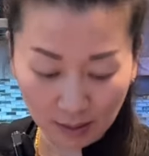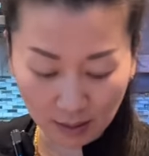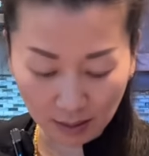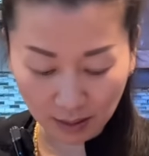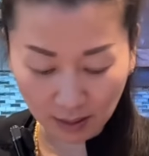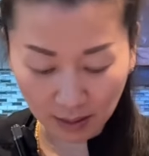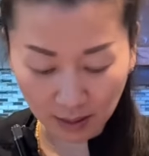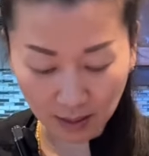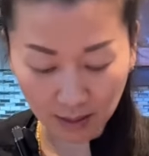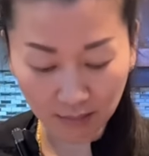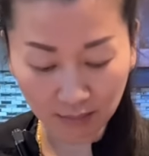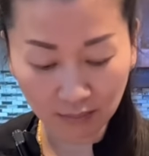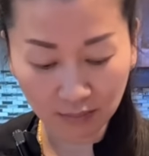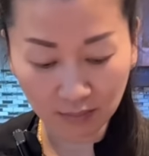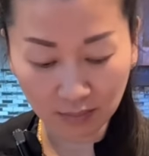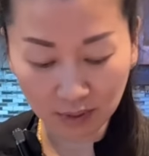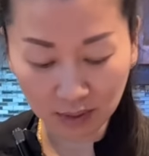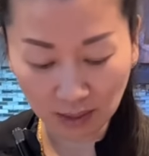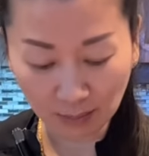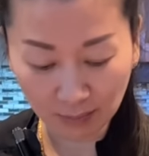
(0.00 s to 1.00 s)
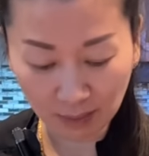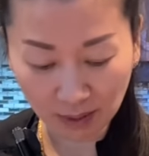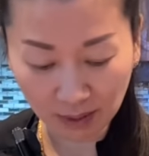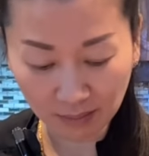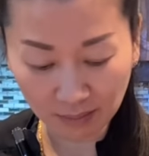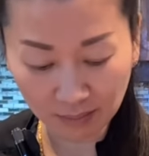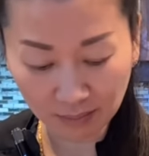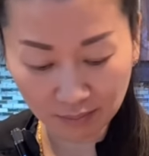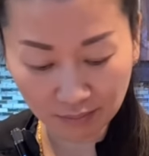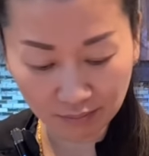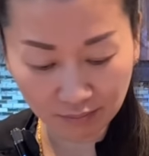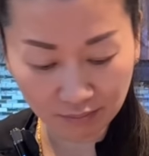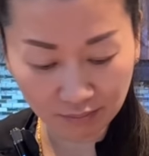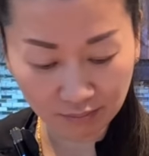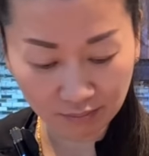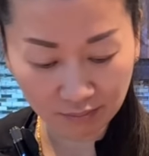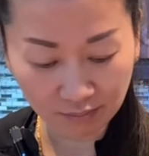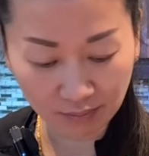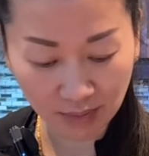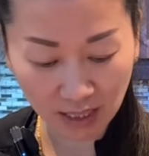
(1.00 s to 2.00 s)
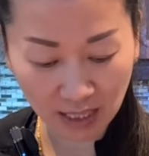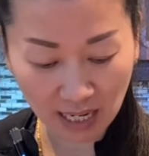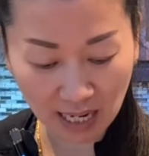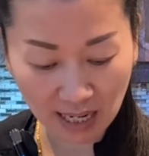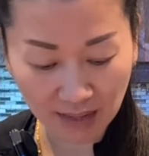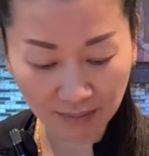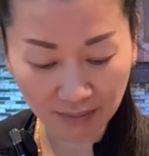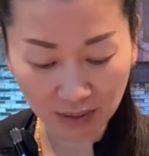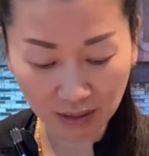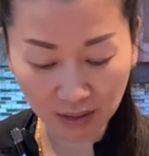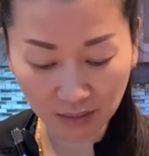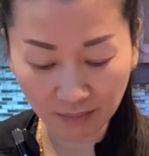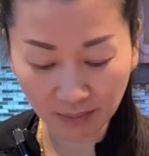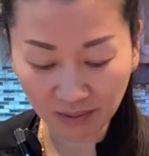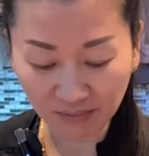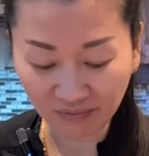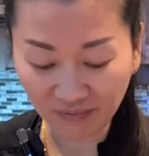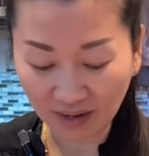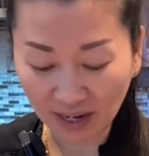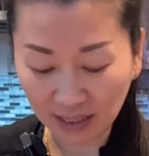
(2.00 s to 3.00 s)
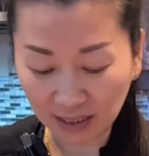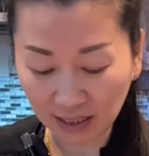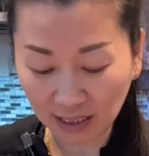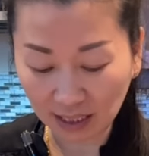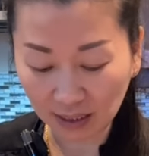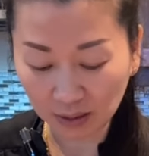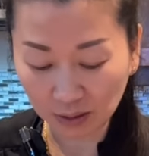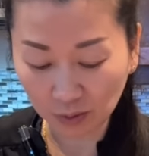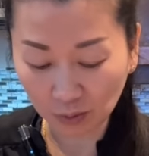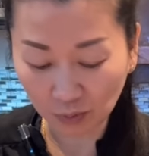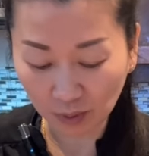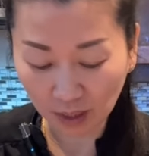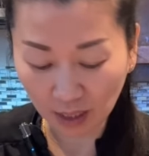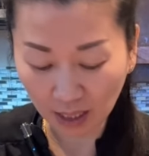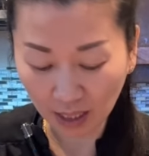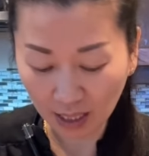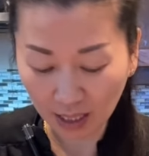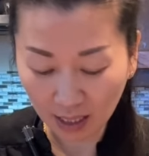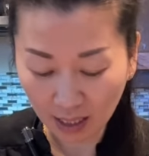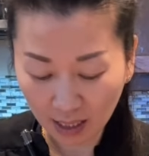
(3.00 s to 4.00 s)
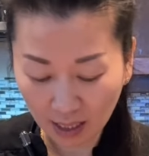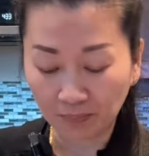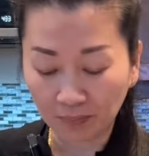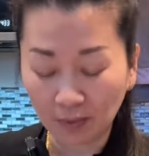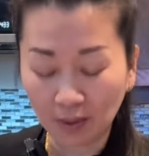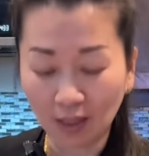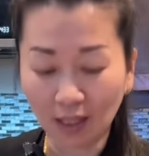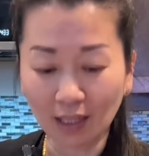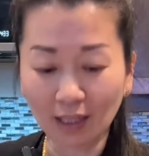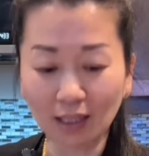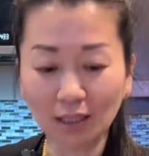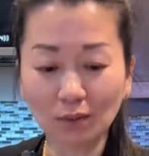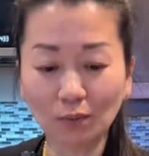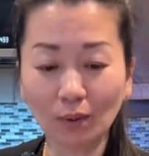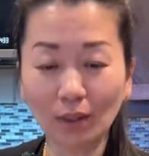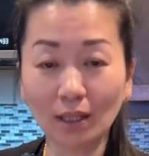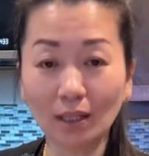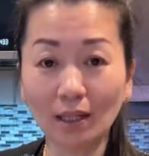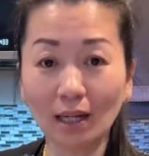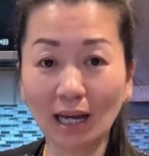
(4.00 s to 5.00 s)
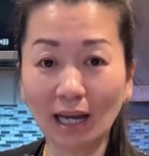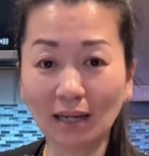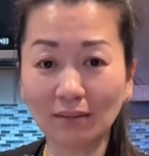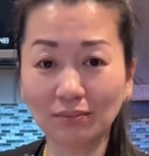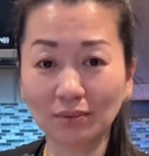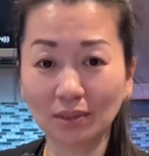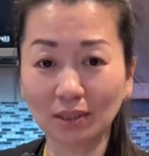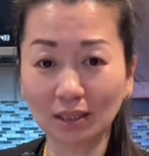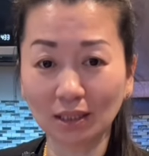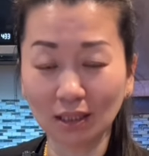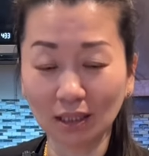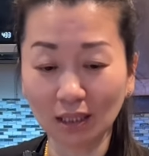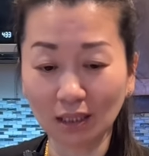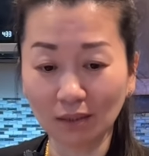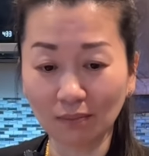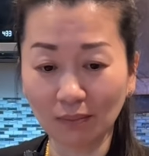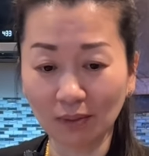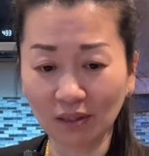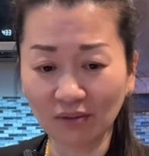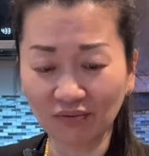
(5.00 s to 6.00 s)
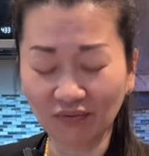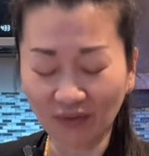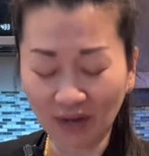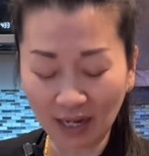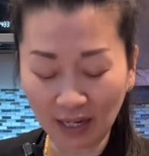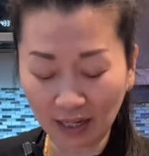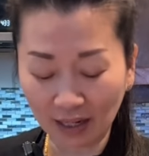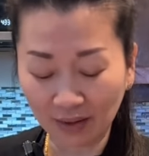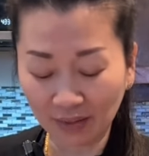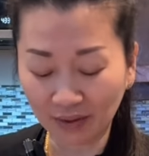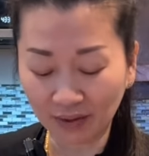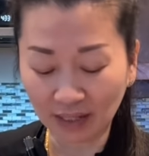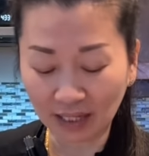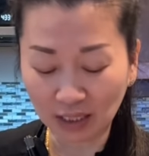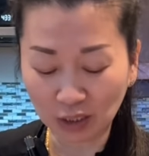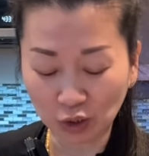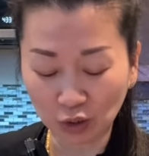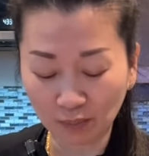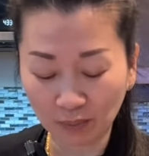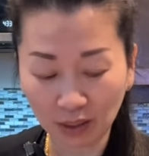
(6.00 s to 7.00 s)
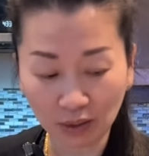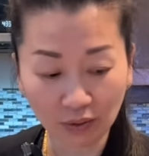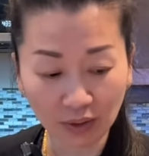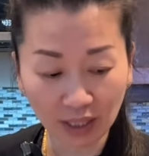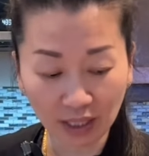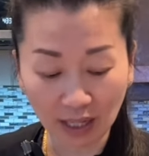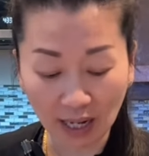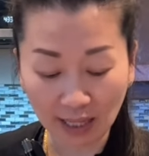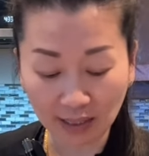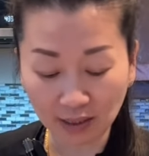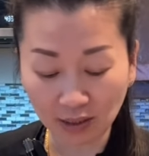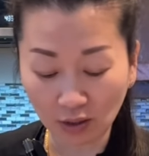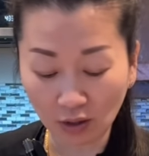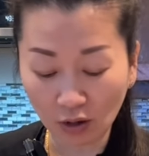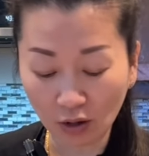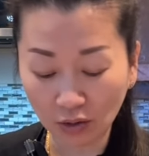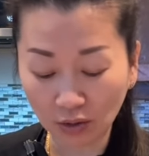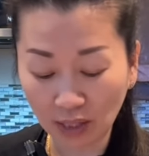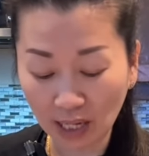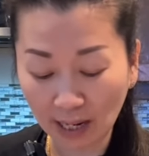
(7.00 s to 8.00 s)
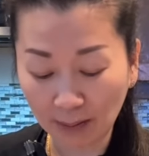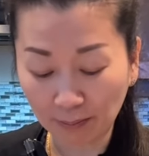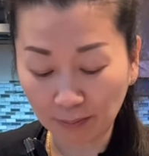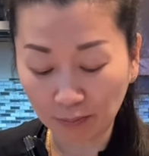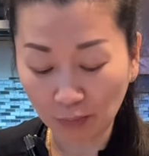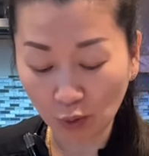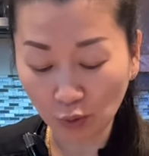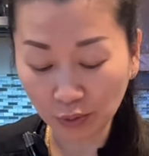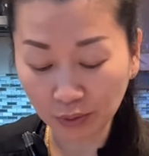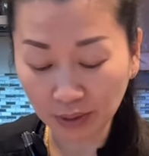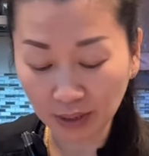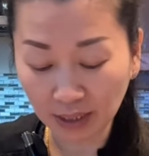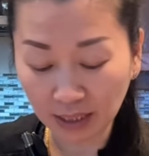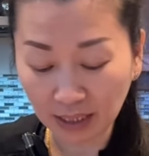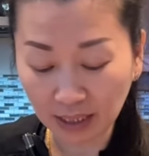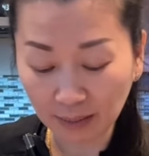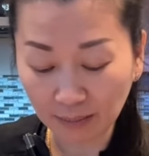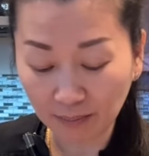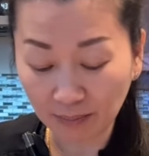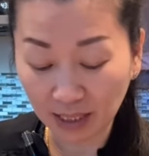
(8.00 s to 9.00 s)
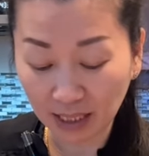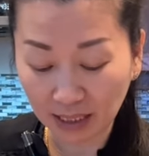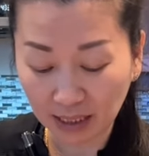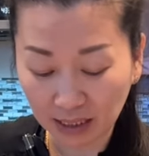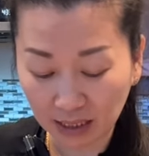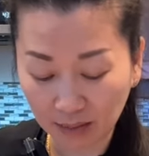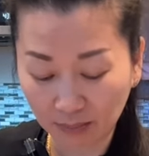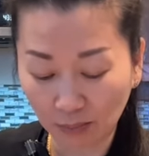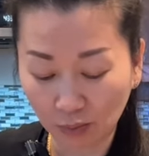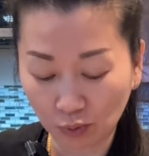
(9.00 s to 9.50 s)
And some of them may have a little bit fat, that's okay. And this one have just a little bit of fat. I think that should be okay as long you have mostly meat.